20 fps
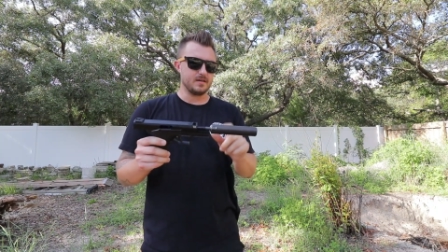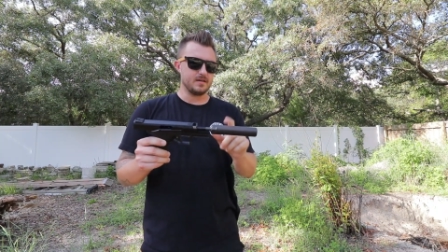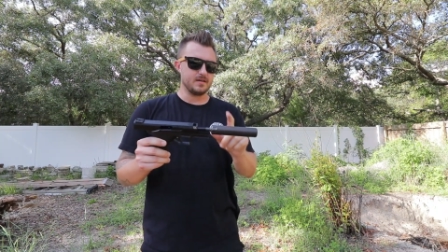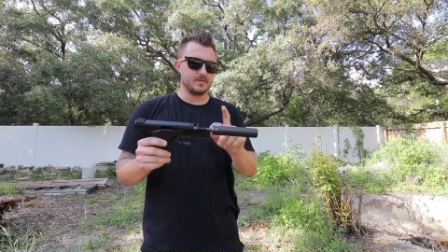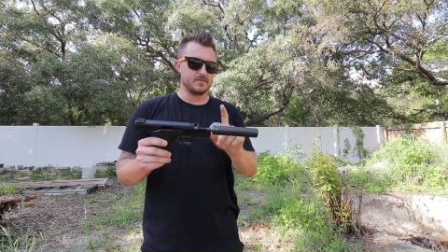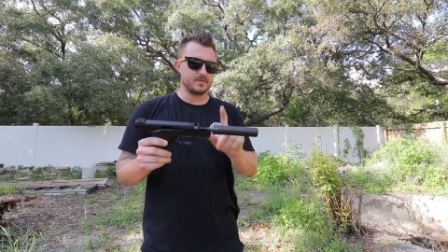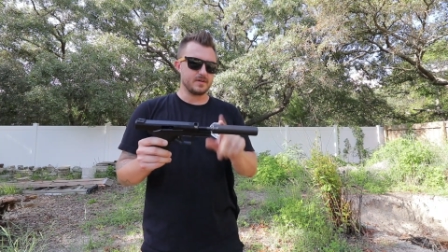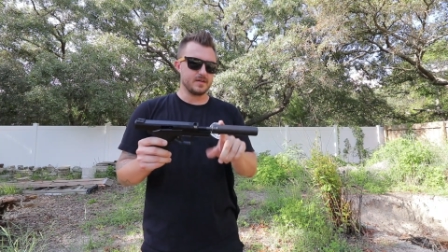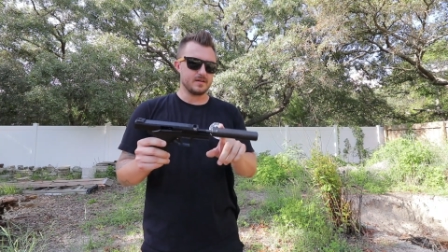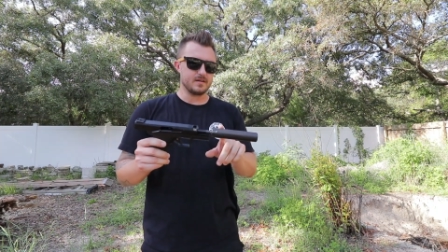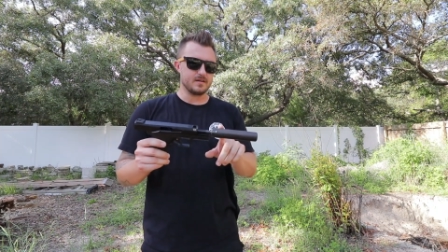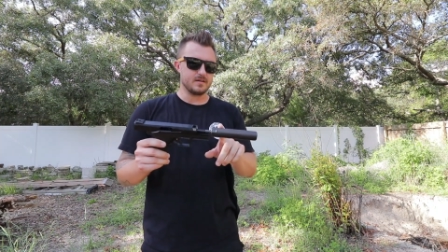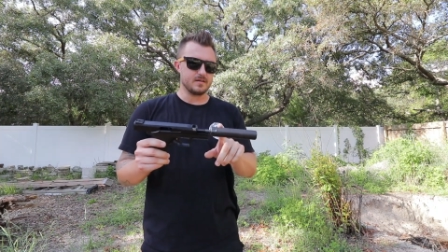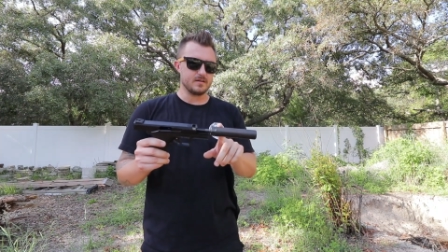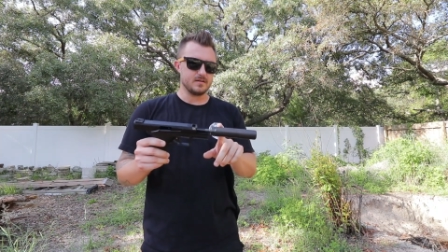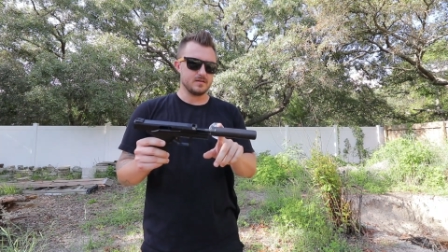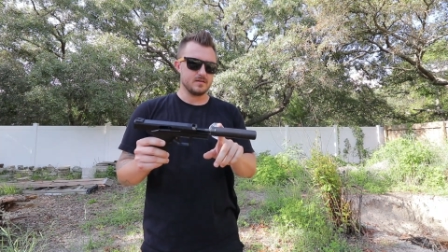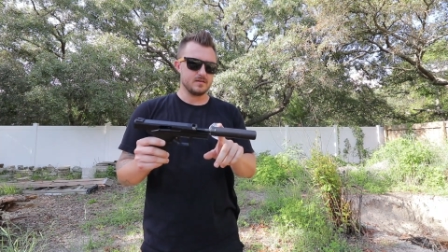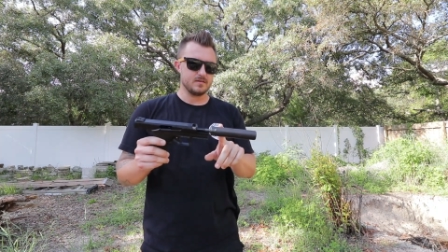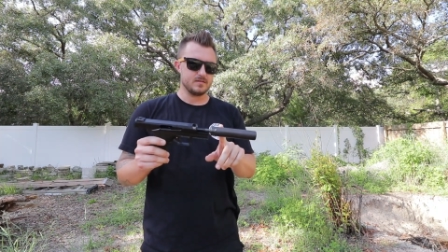And I've got
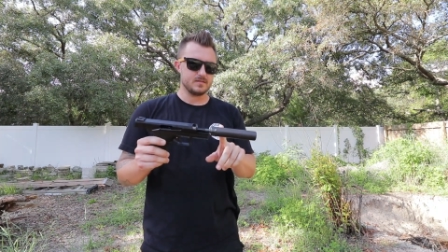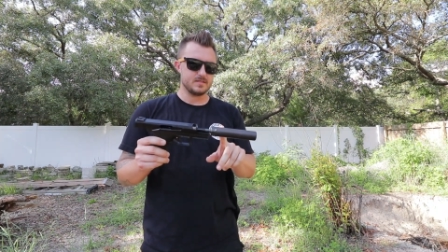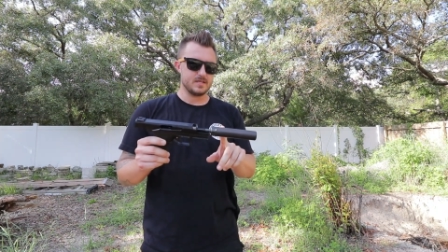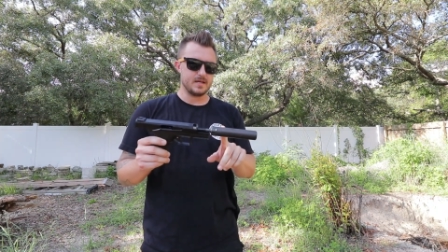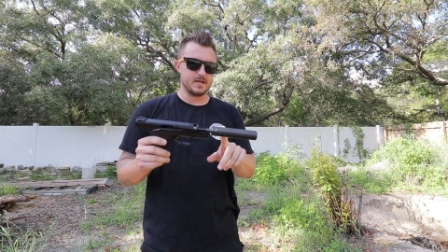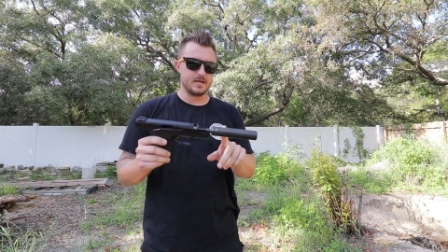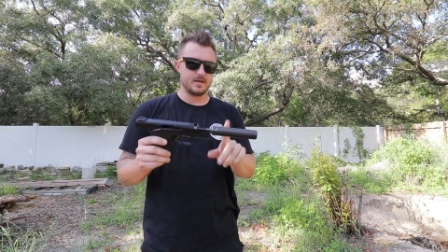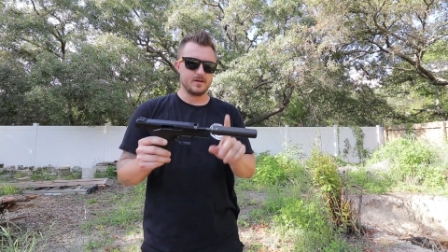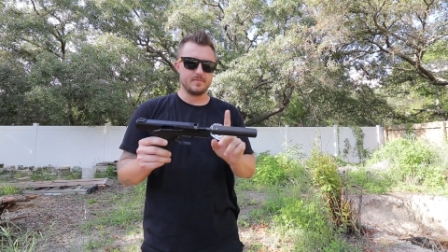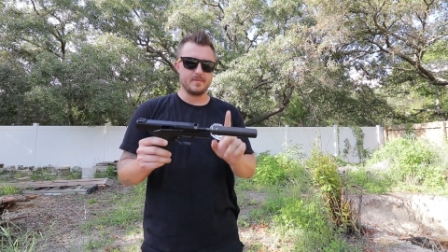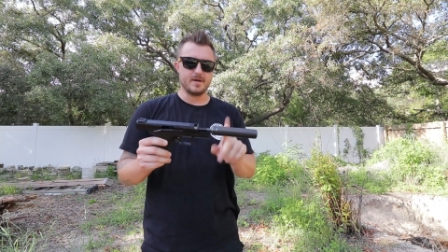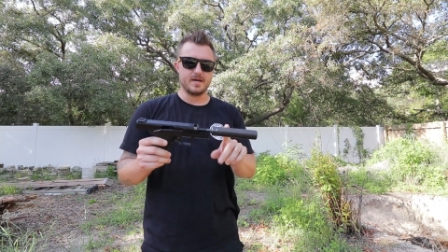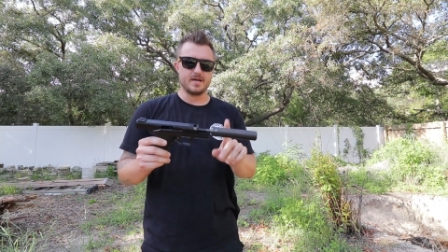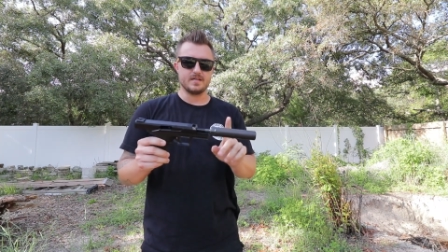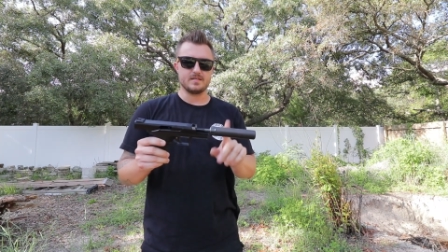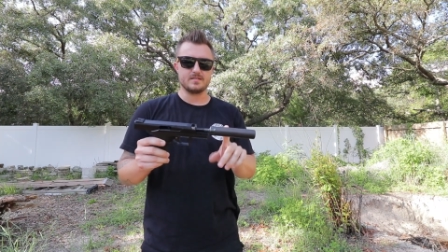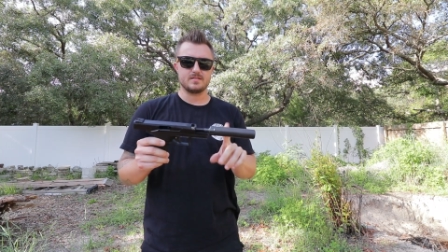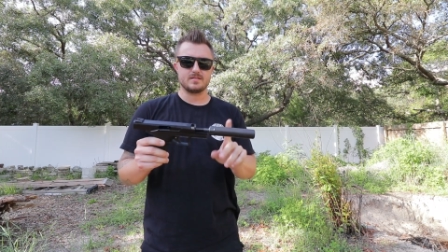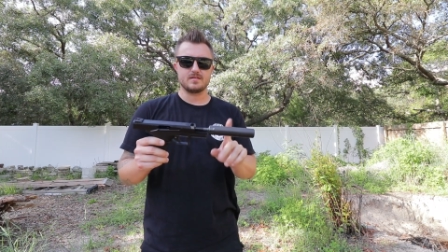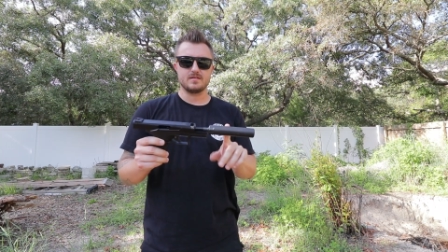a dead air
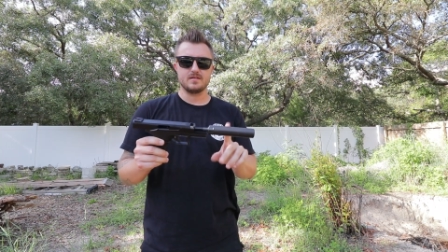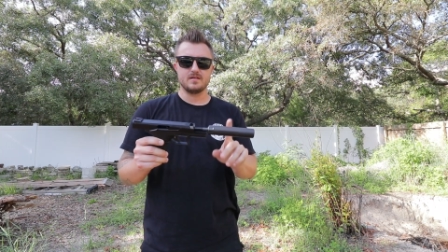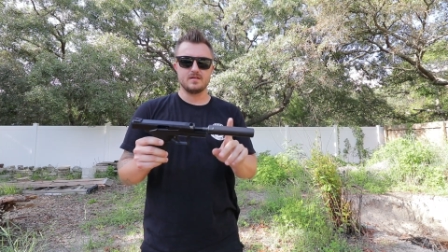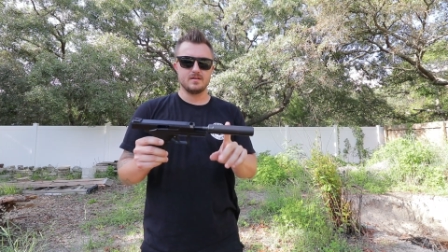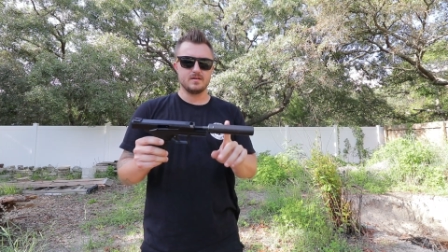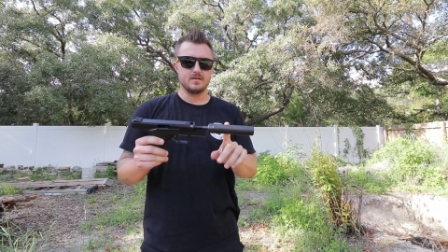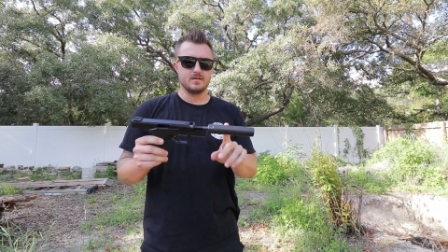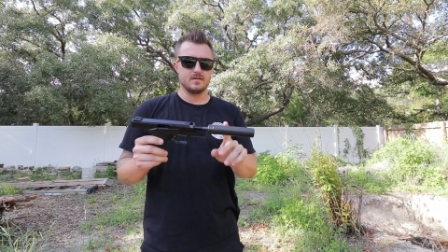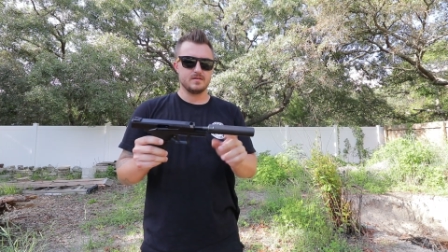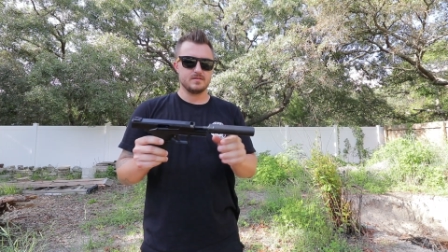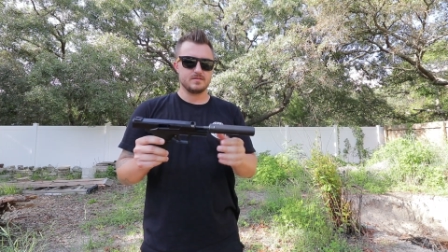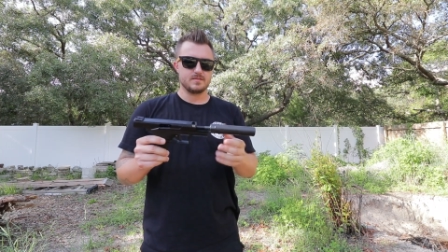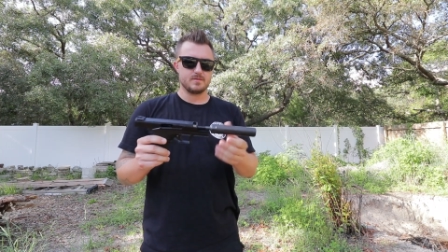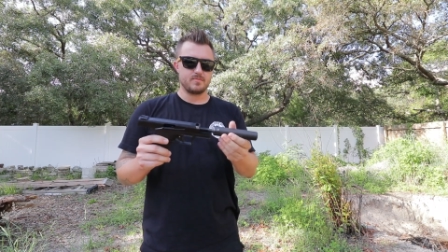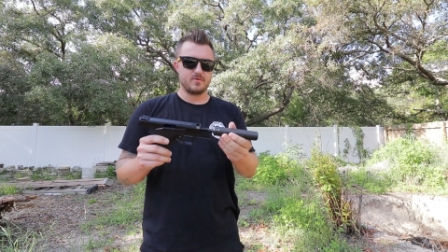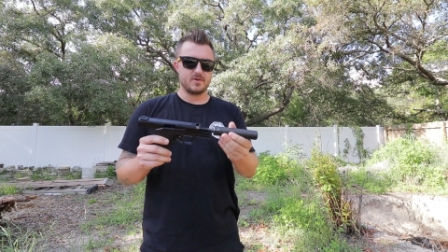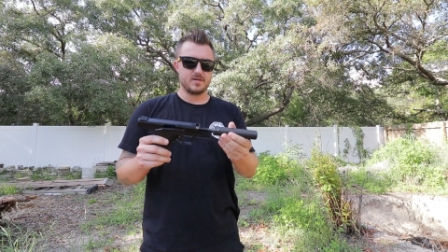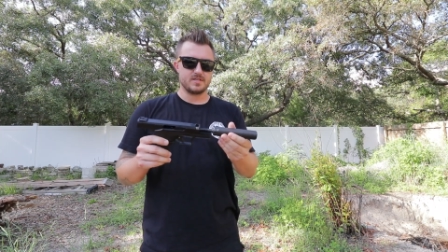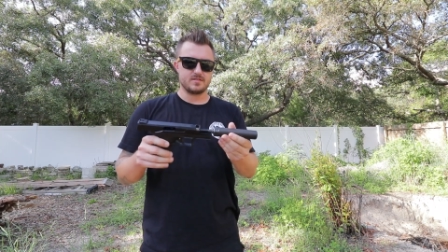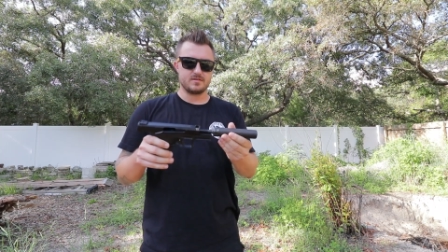mask
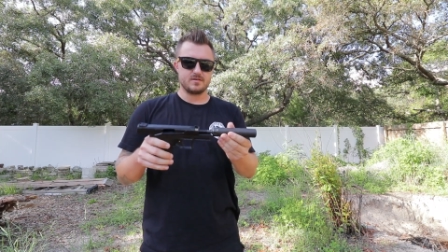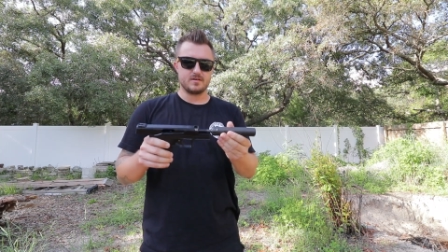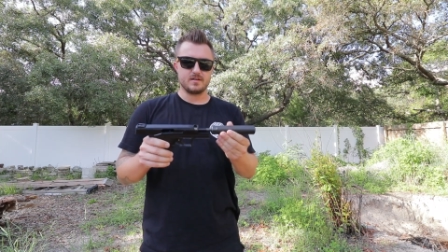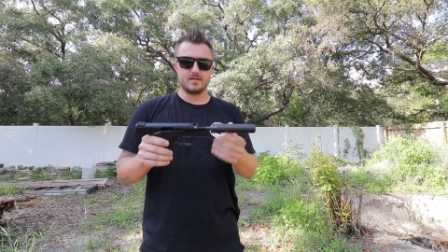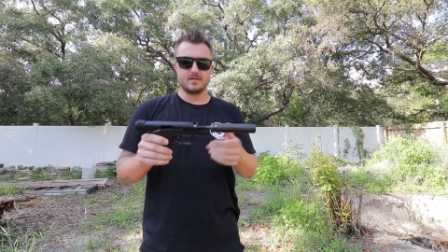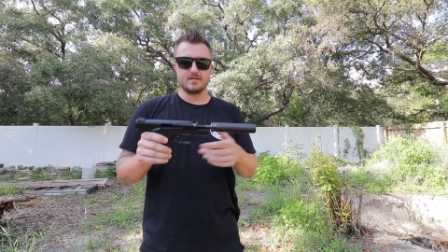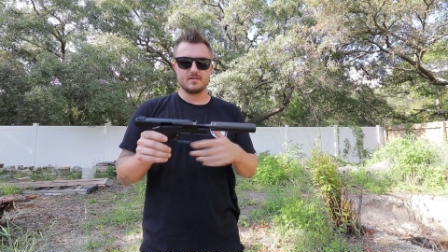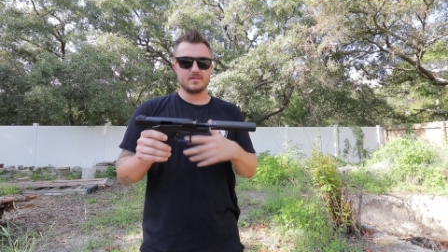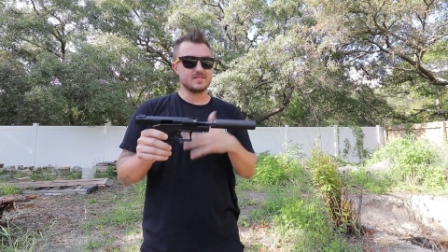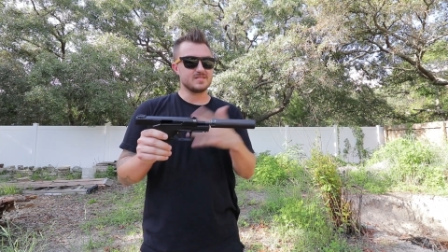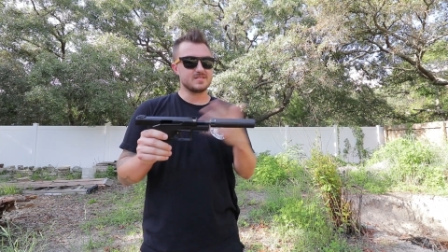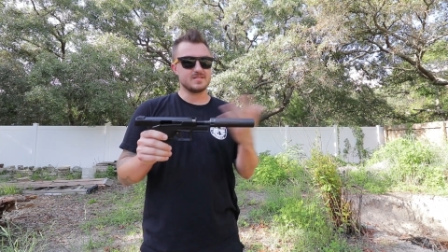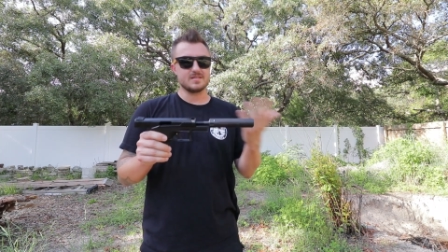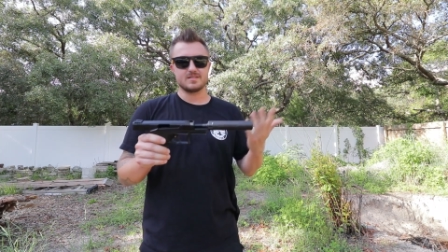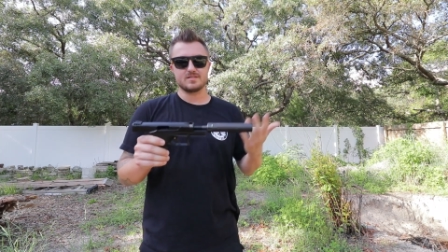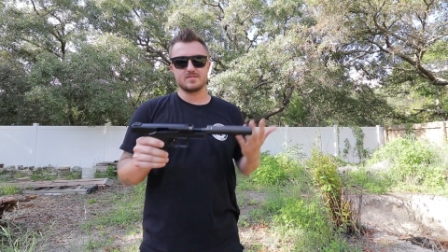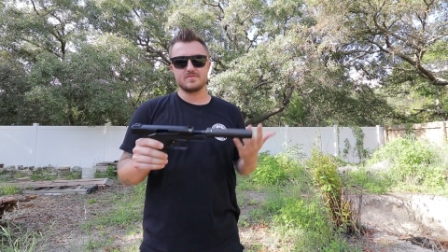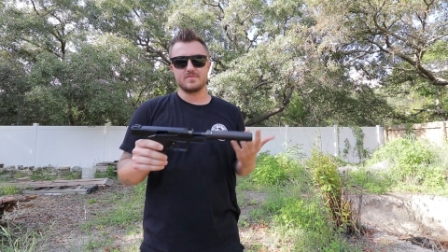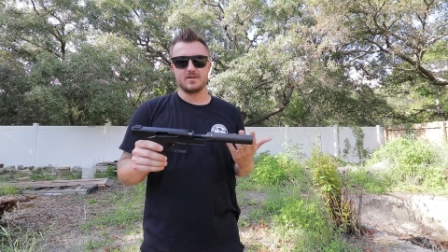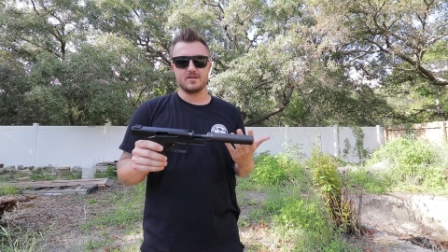suppressor on here. This
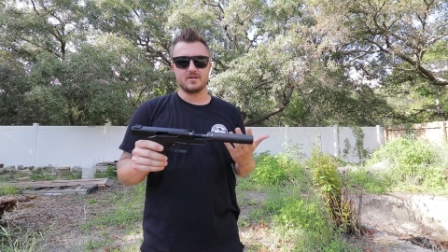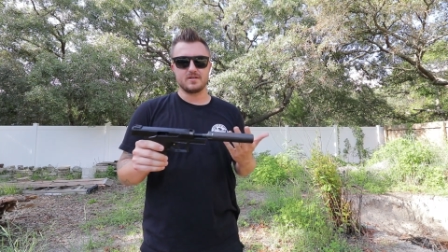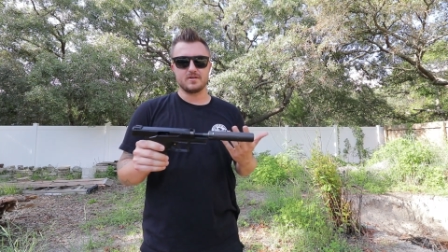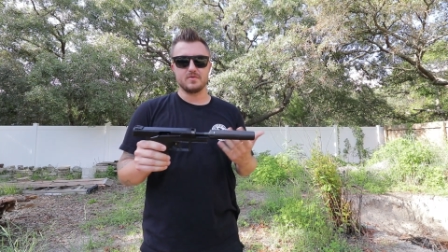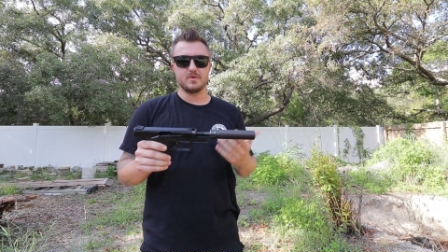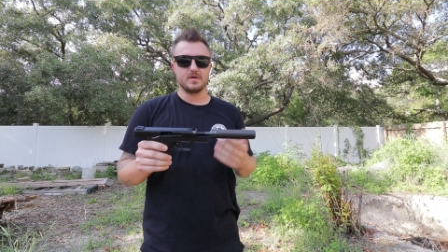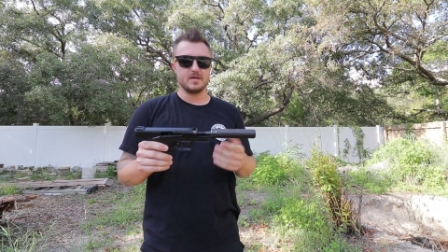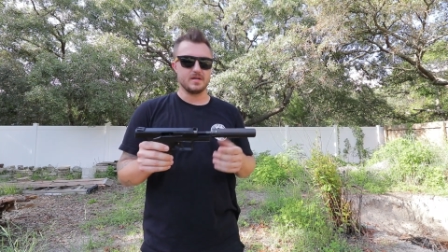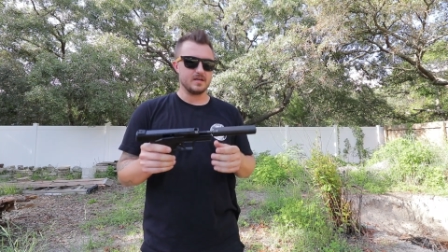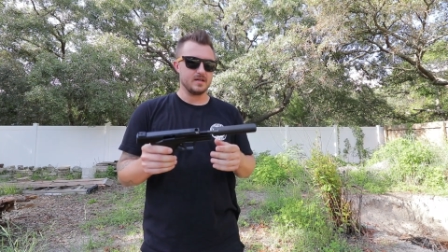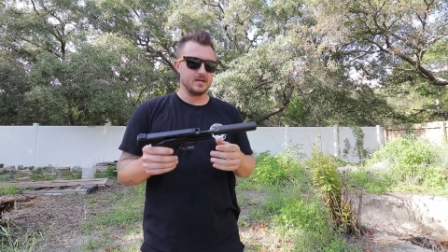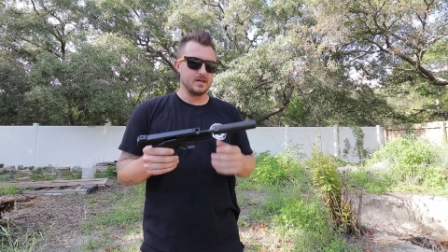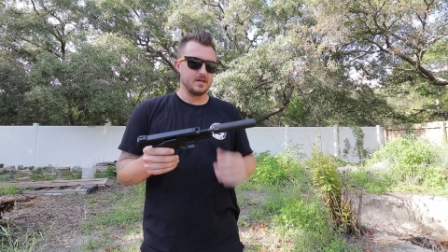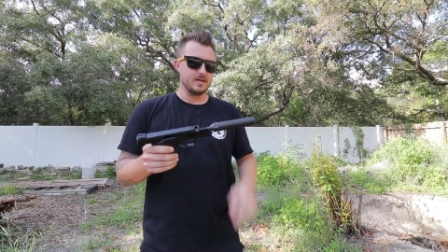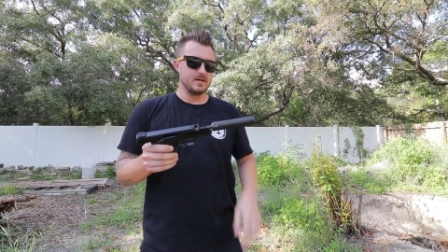thing's very quiet.